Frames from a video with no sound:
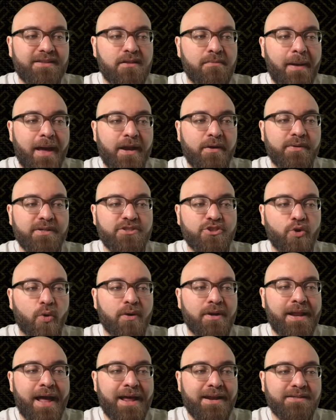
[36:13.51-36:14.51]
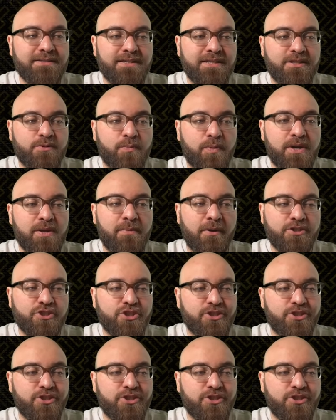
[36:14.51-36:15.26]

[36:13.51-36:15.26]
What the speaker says: the matter is Jordan Addison is pretty much